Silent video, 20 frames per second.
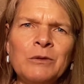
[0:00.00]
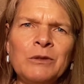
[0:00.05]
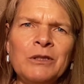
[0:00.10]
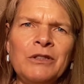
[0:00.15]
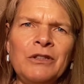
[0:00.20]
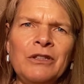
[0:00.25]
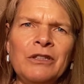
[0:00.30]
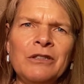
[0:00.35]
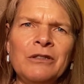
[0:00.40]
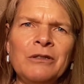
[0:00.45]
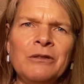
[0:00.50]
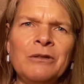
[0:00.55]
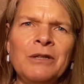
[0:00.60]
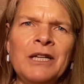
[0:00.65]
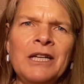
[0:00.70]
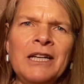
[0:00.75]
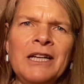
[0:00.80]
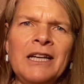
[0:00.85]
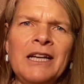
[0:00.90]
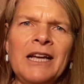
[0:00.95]
with you,
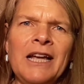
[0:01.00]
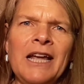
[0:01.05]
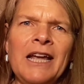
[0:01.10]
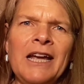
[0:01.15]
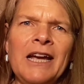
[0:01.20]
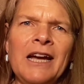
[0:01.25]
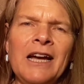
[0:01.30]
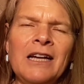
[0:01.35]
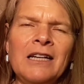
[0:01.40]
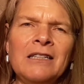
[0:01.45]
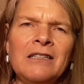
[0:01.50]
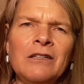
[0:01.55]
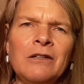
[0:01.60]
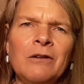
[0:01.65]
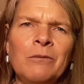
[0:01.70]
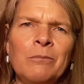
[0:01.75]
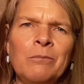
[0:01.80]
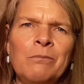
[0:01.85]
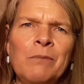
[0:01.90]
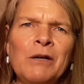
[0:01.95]
and
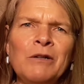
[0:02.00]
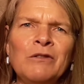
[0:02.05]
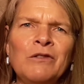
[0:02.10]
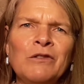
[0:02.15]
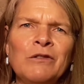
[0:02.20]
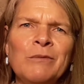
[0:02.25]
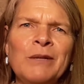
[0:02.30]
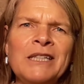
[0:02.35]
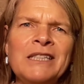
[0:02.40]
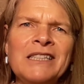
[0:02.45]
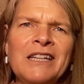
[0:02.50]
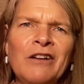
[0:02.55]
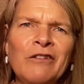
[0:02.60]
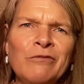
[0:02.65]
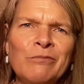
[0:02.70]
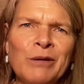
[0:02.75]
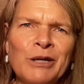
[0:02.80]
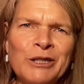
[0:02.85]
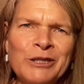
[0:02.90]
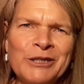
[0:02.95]
both for
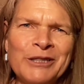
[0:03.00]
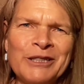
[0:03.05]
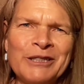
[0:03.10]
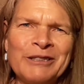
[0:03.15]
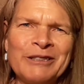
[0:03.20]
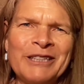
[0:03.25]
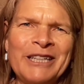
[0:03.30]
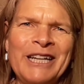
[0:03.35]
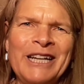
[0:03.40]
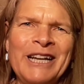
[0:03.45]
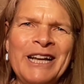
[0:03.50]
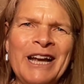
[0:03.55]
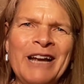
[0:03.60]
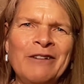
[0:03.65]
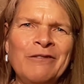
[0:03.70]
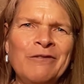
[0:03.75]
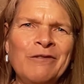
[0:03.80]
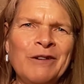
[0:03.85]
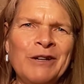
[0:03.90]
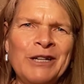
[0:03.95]
myself personally
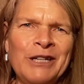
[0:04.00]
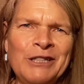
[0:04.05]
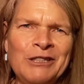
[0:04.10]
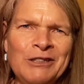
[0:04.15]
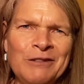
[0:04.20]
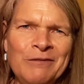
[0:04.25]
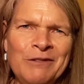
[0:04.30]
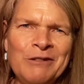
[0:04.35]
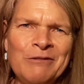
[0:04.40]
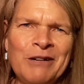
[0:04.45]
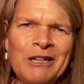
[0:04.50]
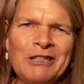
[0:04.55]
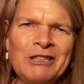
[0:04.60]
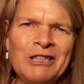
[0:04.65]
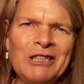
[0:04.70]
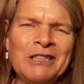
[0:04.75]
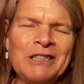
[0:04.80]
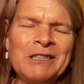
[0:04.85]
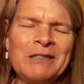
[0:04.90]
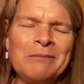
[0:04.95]
and for each of you
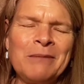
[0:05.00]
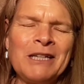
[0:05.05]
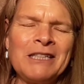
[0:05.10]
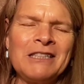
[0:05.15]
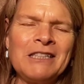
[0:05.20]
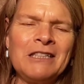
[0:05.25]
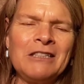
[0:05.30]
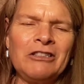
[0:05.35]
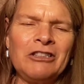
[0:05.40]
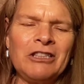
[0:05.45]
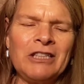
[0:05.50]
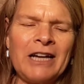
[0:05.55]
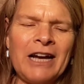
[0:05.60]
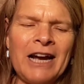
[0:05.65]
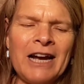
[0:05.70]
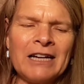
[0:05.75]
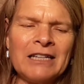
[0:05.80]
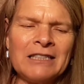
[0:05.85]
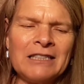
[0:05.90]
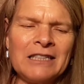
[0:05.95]
watching this message, to
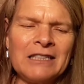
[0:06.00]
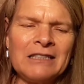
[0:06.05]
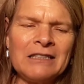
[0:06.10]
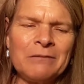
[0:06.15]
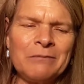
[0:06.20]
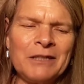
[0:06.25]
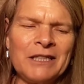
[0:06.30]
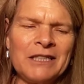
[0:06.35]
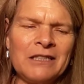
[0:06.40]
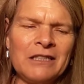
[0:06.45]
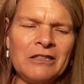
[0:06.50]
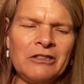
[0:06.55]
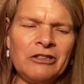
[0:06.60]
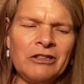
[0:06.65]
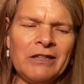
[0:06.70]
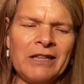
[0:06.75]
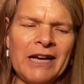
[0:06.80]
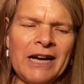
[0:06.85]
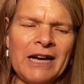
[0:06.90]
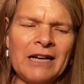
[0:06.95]
access a
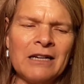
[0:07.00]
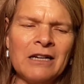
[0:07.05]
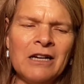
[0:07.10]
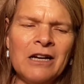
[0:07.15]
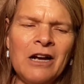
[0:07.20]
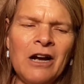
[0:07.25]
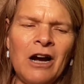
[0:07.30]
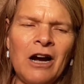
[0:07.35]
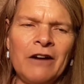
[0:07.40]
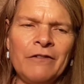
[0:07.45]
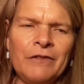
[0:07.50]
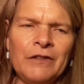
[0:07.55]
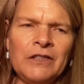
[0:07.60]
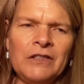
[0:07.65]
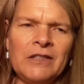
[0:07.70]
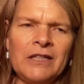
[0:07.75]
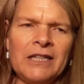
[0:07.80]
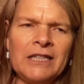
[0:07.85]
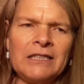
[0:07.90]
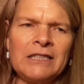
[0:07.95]
message that
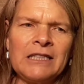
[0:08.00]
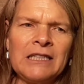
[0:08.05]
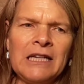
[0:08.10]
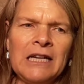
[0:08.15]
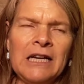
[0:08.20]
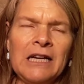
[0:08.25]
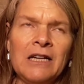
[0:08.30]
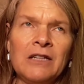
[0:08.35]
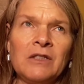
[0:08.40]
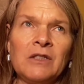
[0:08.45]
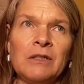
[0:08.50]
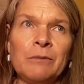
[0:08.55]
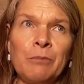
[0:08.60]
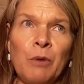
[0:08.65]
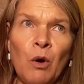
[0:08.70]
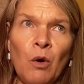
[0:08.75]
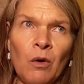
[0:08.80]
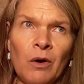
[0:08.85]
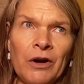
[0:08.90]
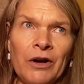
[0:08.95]
offers us
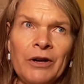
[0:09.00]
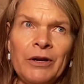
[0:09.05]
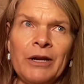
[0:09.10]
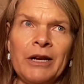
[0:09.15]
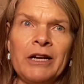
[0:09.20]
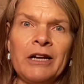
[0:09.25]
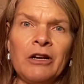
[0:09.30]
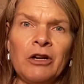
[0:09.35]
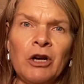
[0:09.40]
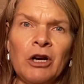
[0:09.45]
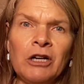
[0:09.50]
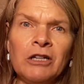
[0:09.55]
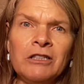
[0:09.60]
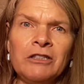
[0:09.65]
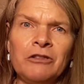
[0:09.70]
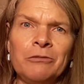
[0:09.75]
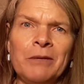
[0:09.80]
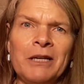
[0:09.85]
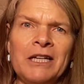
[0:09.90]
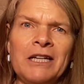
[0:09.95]
support and
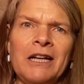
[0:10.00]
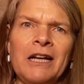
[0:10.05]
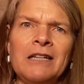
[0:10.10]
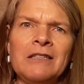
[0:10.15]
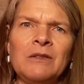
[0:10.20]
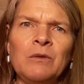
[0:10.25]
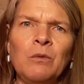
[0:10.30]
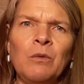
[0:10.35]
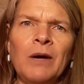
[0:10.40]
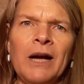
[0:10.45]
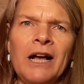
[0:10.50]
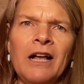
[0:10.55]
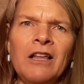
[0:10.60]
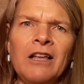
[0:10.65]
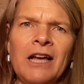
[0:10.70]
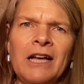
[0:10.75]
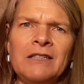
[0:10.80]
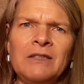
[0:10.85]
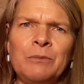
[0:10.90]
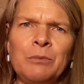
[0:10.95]
encouragement as well
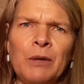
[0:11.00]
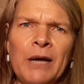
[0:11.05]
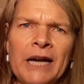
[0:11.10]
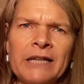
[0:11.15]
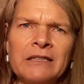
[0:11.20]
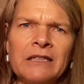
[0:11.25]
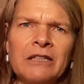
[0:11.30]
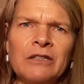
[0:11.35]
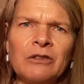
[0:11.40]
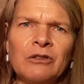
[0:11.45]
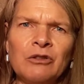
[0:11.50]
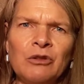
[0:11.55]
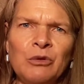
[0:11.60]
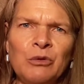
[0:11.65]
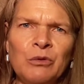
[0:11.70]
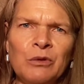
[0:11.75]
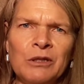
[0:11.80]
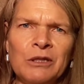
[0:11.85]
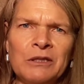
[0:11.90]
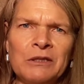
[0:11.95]
as practical
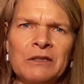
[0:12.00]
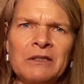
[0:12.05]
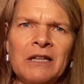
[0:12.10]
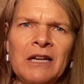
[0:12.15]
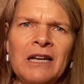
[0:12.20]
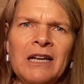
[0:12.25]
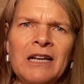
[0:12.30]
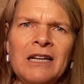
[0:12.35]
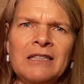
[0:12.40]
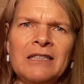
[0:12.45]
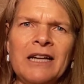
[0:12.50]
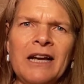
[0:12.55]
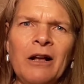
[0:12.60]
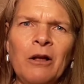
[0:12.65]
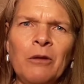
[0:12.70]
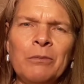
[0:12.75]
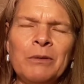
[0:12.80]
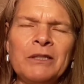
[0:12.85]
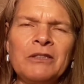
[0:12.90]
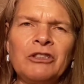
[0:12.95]
tools to
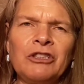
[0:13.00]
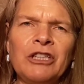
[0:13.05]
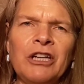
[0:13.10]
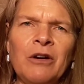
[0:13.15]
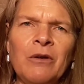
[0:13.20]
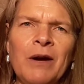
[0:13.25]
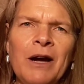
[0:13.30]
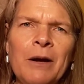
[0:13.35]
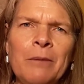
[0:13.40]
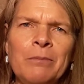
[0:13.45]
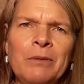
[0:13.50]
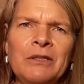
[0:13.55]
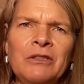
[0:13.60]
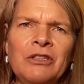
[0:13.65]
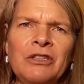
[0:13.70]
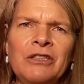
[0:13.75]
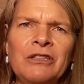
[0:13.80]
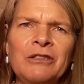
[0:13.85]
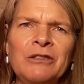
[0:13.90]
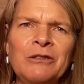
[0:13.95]
help us show up and
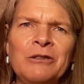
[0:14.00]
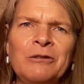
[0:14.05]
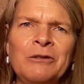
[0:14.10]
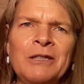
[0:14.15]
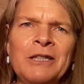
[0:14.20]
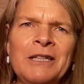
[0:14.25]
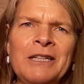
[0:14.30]
to